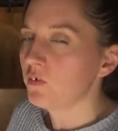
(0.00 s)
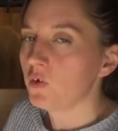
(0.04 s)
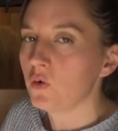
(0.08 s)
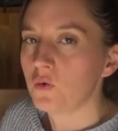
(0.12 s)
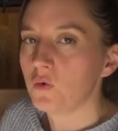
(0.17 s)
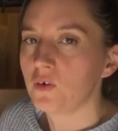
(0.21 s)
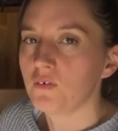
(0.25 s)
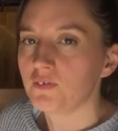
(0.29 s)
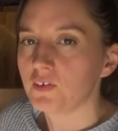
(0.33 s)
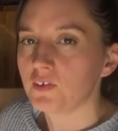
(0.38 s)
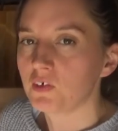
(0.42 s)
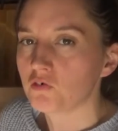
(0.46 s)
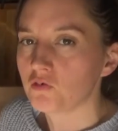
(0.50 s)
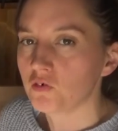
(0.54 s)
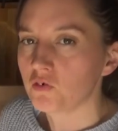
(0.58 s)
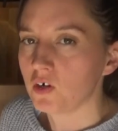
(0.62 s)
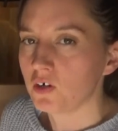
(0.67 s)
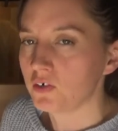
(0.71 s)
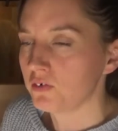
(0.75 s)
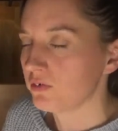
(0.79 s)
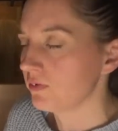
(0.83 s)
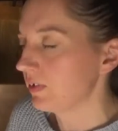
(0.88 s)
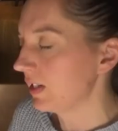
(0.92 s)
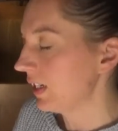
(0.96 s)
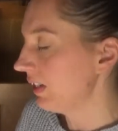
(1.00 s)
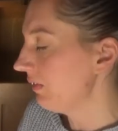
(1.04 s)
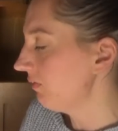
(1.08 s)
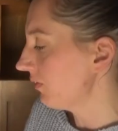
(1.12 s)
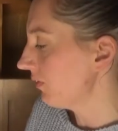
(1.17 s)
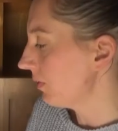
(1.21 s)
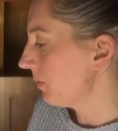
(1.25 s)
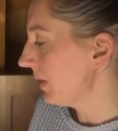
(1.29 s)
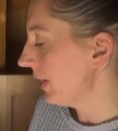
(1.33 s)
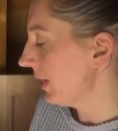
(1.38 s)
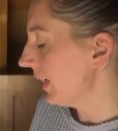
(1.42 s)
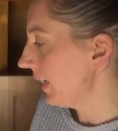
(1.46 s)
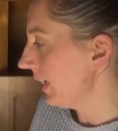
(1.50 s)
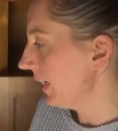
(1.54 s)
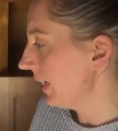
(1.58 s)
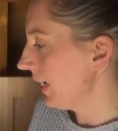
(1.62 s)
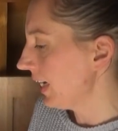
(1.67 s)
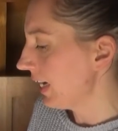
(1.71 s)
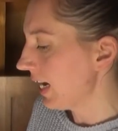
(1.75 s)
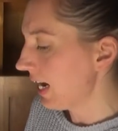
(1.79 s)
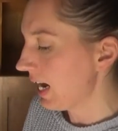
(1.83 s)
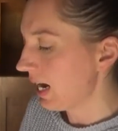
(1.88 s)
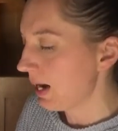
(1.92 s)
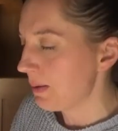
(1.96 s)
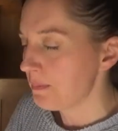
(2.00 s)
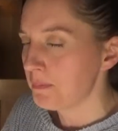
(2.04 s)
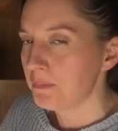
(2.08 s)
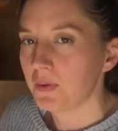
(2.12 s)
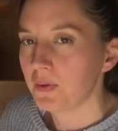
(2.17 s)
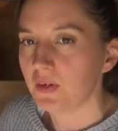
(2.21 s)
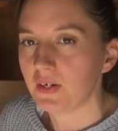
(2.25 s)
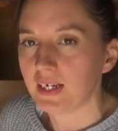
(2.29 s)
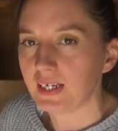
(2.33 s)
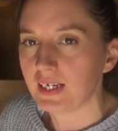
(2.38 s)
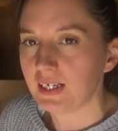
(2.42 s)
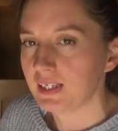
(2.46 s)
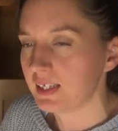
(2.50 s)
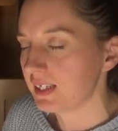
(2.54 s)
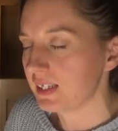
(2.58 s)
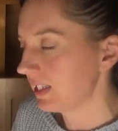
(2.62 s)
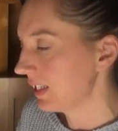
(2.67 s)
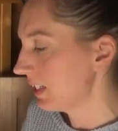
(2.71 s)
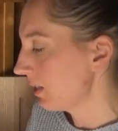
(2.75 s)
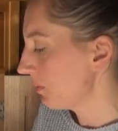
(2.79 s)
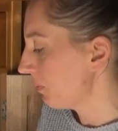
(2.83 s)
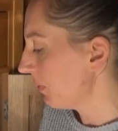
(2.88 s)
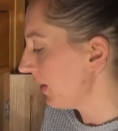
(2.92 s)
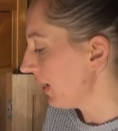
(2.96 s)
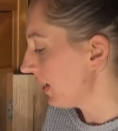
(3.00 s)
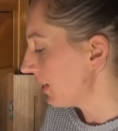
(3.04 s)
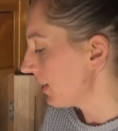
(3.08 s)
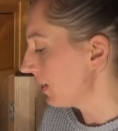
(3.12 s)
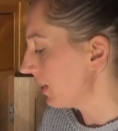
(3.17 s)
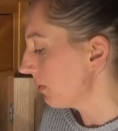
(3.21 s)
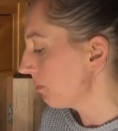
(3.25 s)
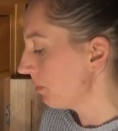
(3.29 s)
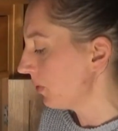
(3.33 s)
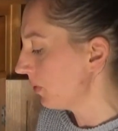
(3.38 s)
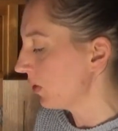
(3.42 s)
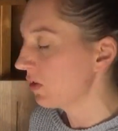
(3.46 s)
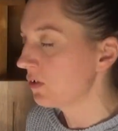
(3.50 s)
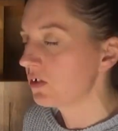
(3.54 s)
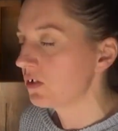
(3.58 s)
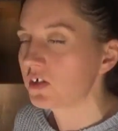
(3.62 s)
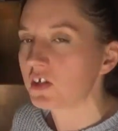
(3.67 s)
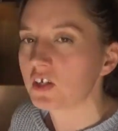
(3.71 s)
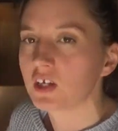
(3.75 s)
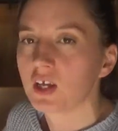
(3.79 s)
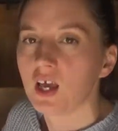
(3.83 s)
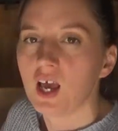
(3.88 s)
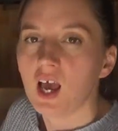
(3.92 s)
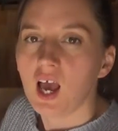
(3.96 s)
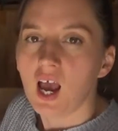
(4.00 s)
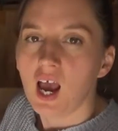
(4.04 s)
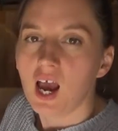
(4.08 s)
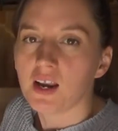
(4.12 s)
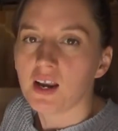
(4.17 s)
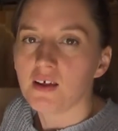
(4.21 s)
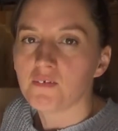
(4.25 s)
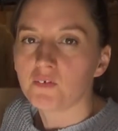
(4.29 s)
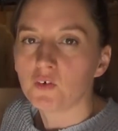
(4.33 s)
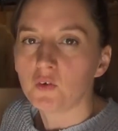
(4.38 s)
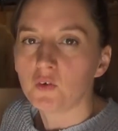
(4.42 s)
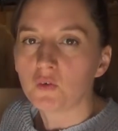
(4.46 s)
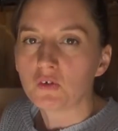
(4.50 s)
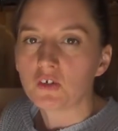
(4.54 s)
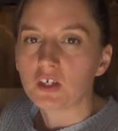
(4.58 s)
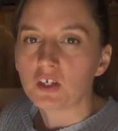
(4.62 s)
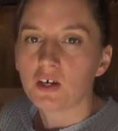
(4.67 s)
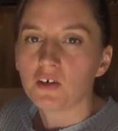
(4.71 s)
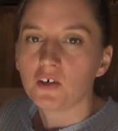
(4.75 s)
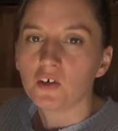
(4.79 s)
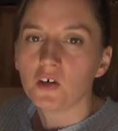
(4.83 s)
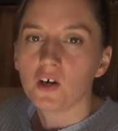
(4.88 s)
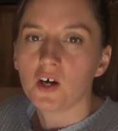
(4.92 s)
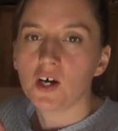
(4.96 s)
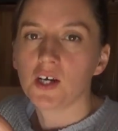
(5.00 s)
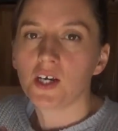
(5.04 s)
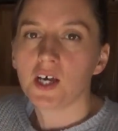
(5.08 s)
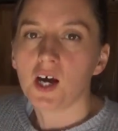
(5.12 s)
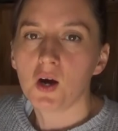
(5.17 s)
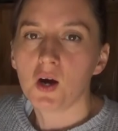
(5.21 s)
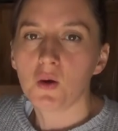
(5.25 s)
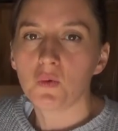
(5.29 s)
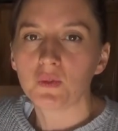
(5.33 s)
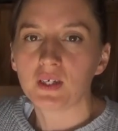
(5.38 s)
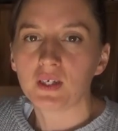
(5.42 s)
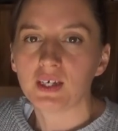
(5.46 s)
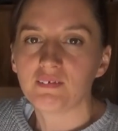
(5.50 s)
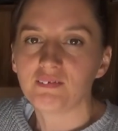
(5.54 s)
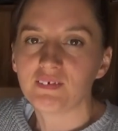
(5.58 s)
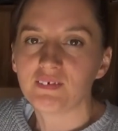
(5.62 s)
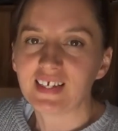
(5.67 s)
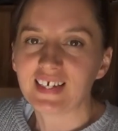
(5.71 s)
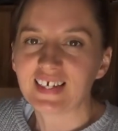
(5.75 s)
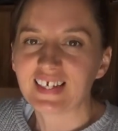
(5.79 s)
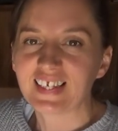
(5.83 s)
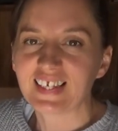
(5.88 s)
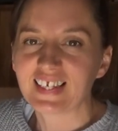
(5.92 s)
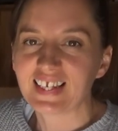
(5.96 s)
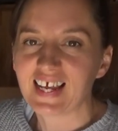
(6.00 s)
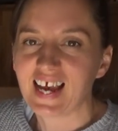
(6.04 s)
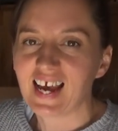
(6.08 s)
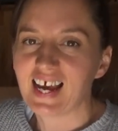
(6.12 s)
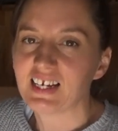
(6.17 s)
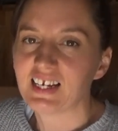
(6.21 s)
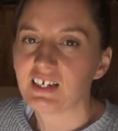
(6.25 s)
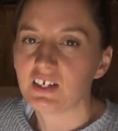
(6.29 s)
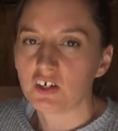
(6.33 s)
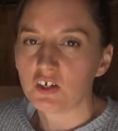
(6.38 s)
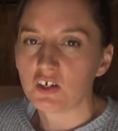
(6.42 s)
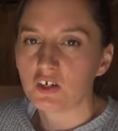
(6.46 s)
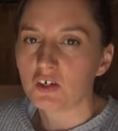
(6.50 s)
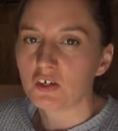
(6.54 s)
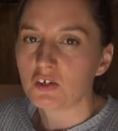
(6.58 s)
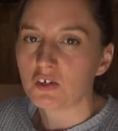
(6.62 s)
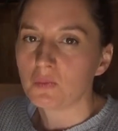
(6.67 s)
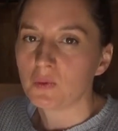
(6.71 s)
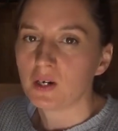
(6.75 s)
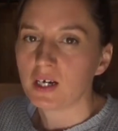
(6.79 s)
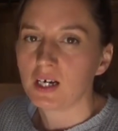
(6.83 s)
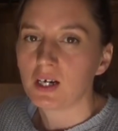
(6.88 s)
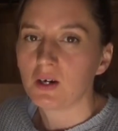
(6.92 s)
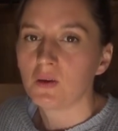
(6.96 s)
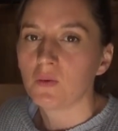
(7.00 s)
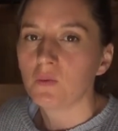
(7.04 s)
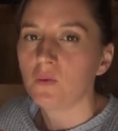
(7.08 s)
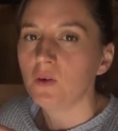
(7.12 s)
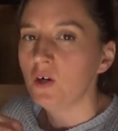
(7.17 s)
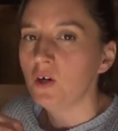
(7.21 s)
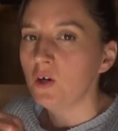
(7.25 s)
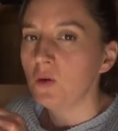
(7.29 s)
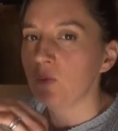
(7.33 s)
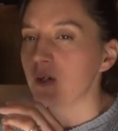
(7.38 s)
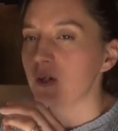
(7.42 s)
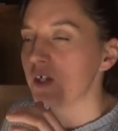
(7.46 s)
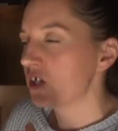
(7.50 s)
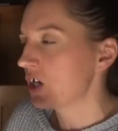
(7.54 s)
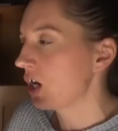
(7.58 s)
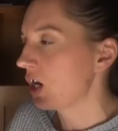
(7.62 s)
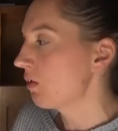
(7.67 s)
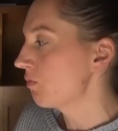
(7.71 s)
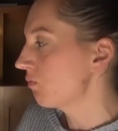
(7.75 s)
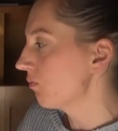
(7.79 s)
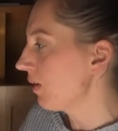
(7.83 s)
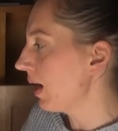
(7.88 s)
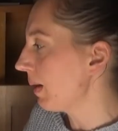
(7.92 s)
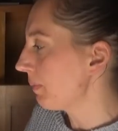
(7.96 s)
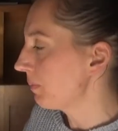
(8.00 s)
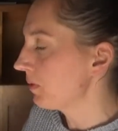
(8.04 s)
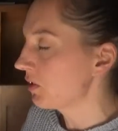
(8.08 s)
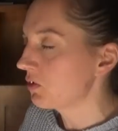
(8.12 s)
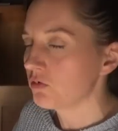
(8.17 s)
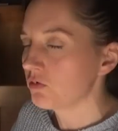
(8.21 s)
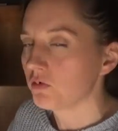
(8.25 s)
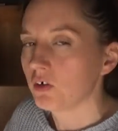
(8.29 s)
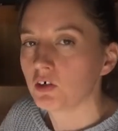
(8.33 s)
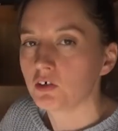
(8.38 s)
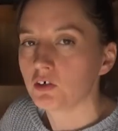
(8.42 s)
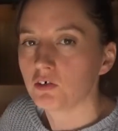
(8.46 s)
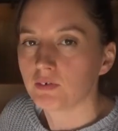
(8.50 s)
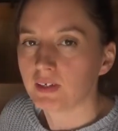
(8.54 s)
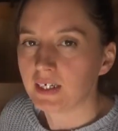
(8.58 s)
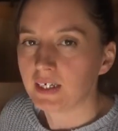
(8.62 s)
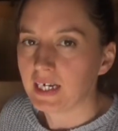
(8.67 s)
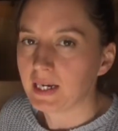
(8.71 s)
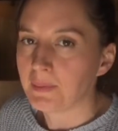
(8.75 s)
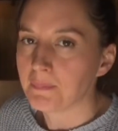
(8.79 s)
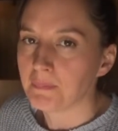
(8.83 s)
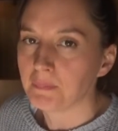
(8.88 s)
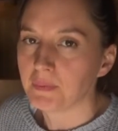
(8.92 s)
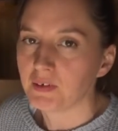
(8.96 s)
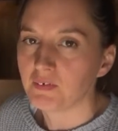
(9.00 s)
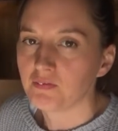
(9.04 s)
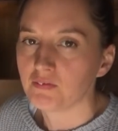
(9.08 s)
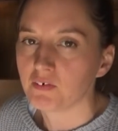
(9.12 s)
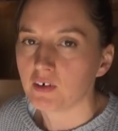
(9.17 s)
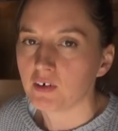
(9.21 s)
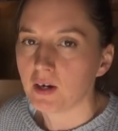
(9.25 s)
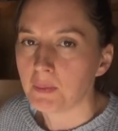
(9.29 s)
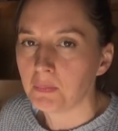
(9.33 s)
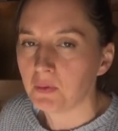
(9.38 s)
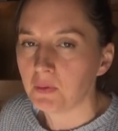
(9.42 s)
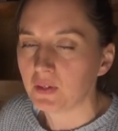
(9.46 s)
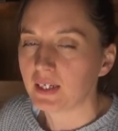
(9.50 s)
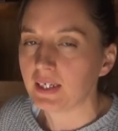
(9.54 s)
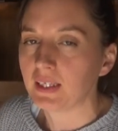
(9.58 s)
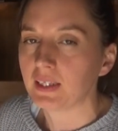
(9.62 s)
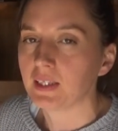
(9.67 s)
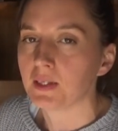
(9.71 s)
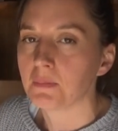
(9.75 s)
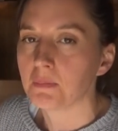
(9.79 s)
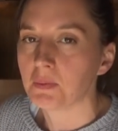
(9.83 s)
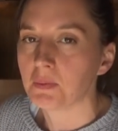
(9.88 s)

all of the crockery from in here and put it into this plastic box. And I've also got an old evening standard as well, which I'll wrap the crockery in before I put it in the